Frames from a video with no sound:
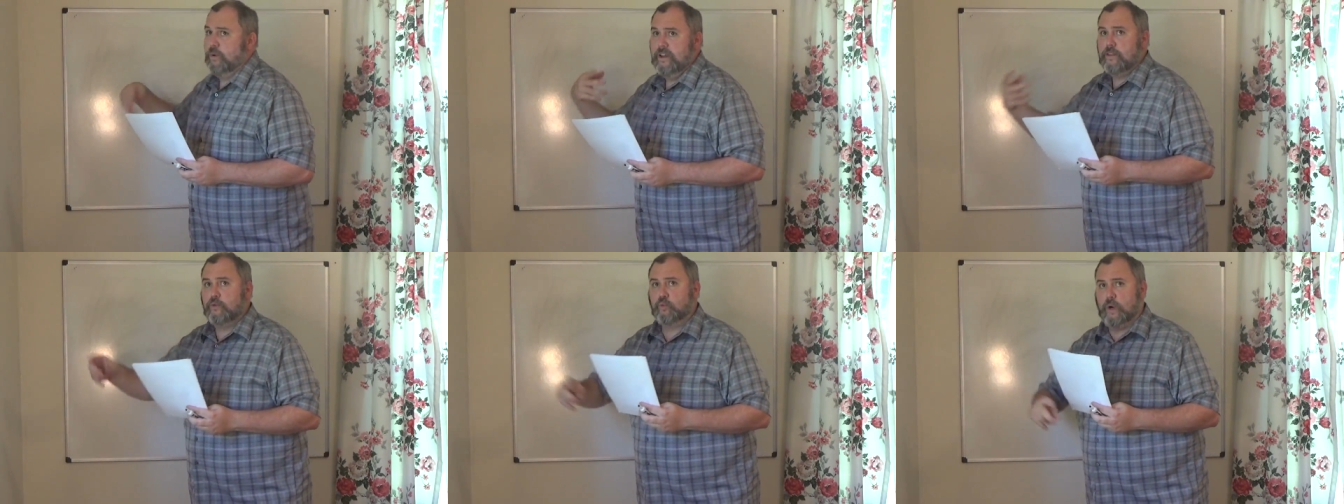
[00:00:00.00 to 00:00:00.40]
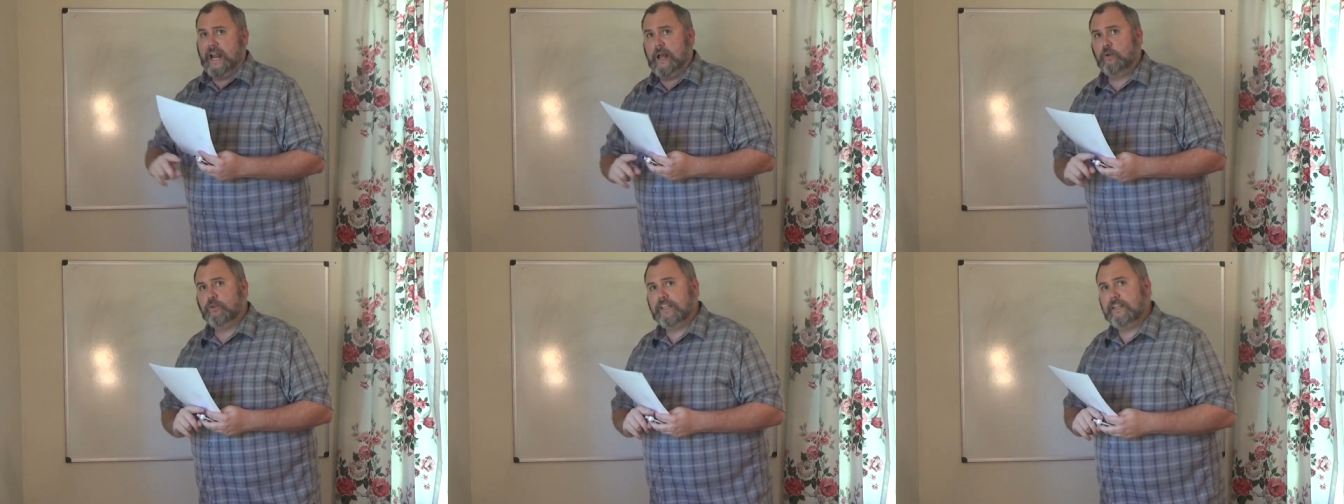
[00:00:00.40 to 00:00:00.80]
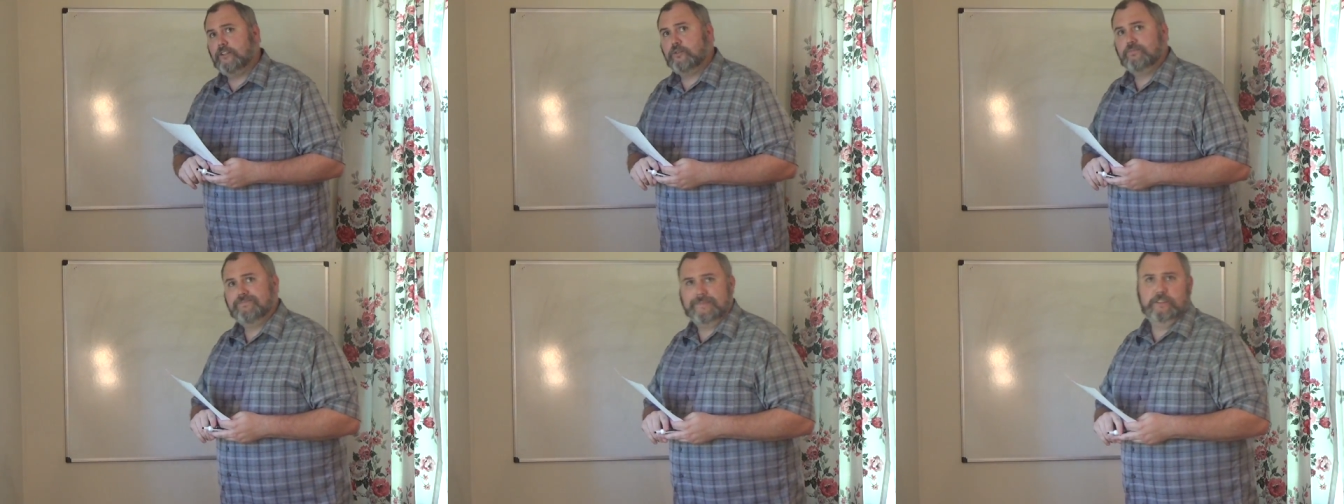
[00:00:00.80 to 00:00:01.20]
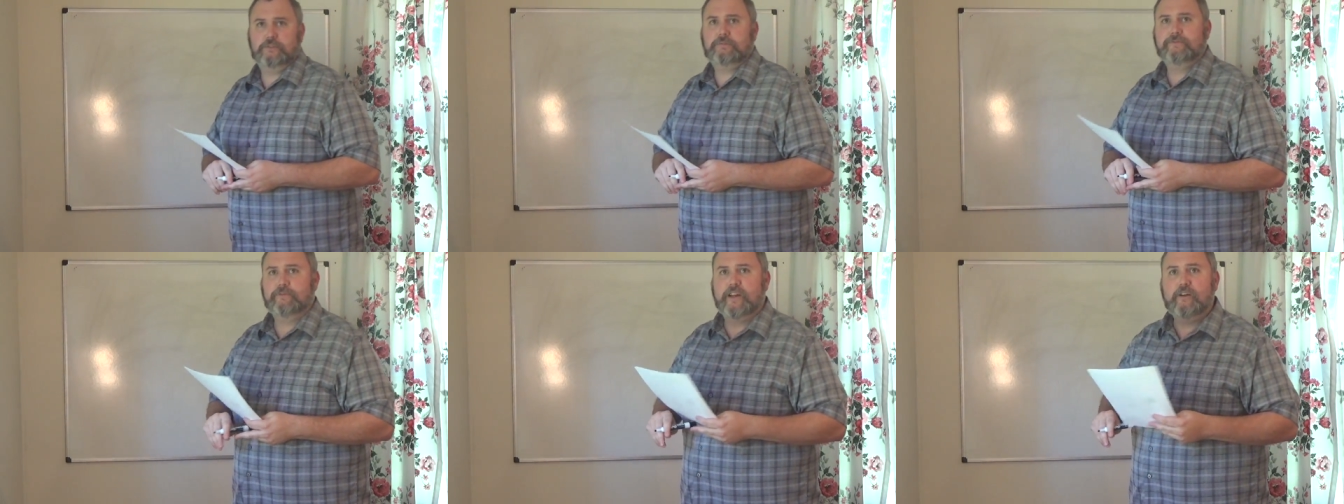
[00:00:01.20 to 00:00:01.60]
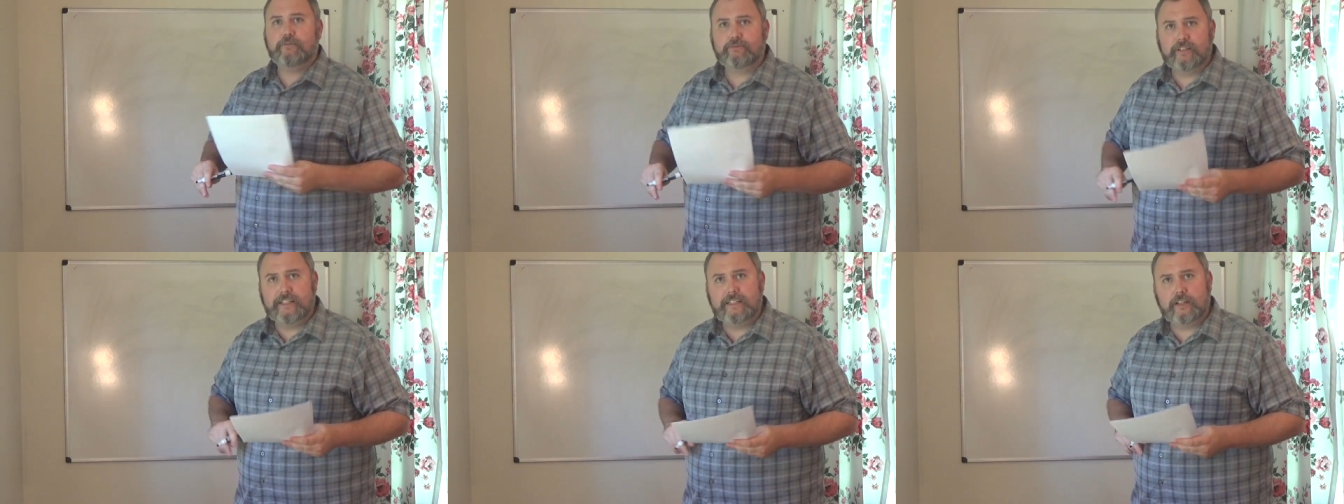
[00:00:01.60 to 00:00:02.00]
rounding, feel
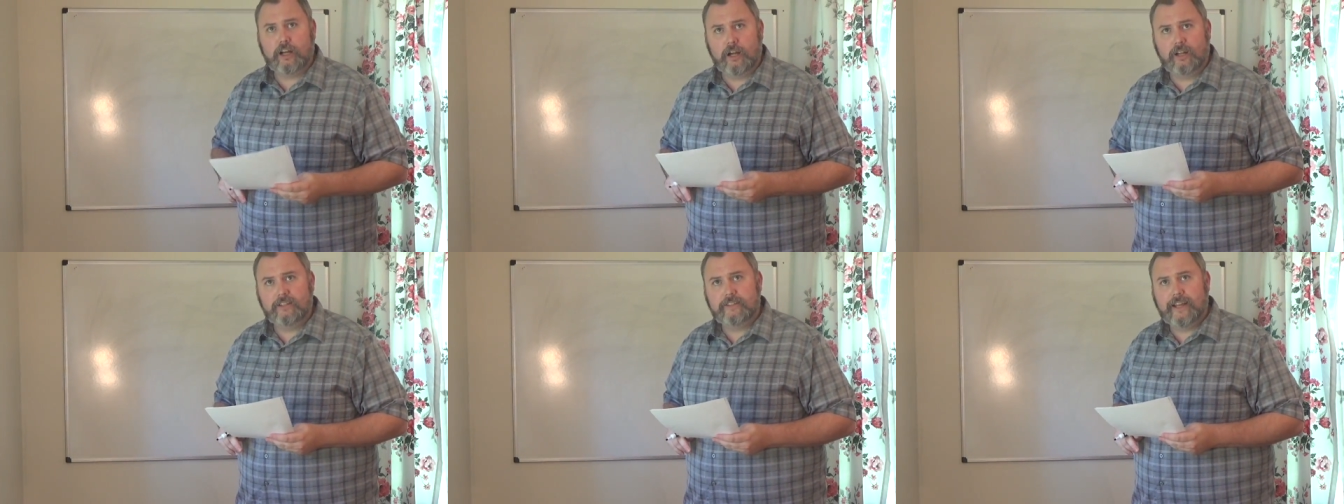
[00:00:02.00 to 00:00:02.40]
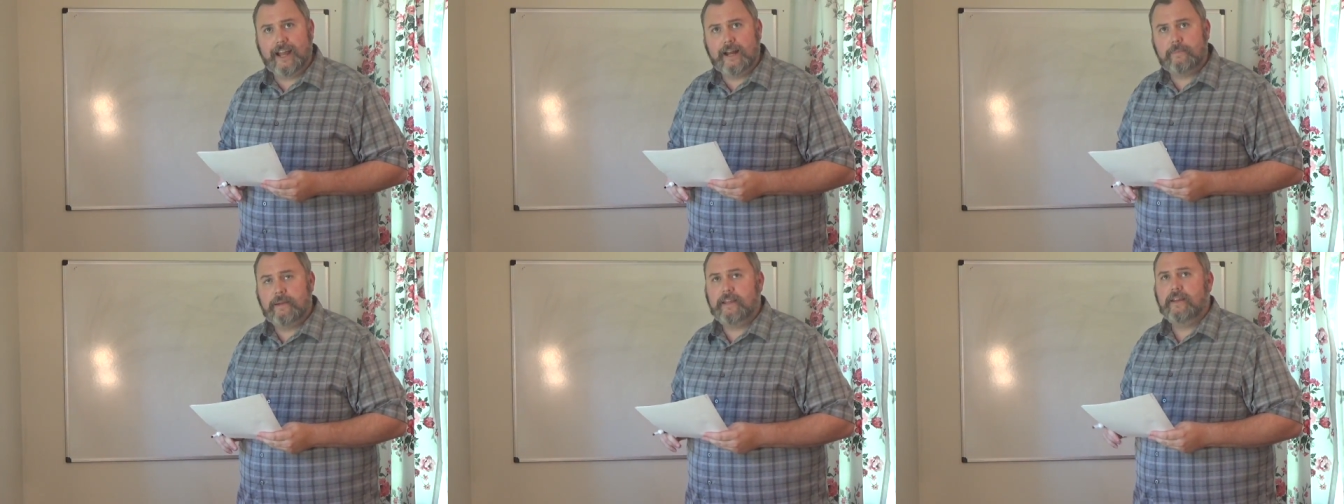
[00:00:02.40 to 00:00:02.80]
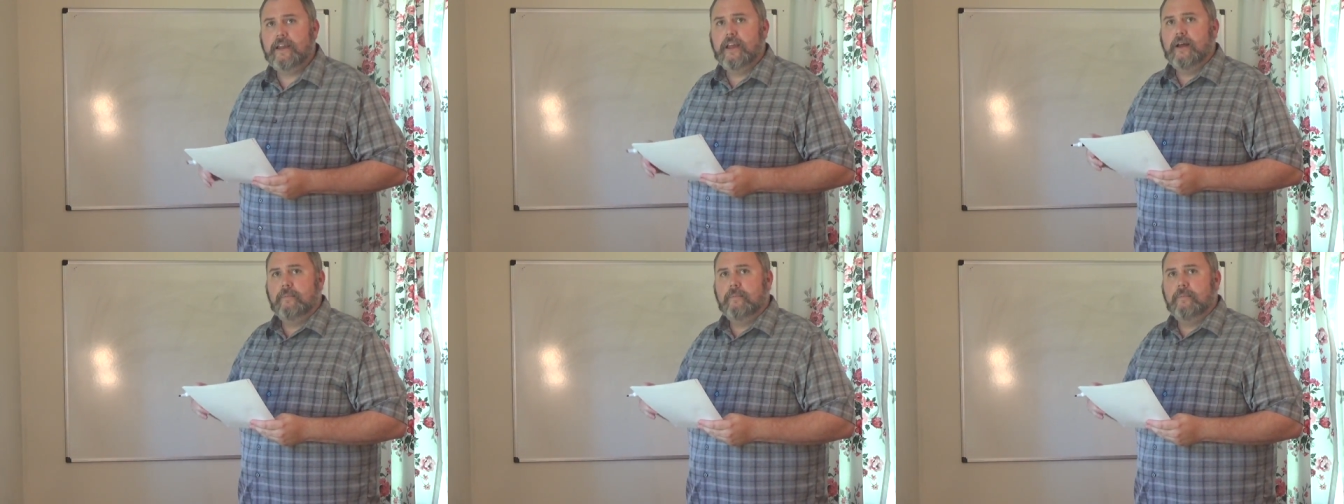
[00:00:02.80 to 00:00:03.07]
free to contact me.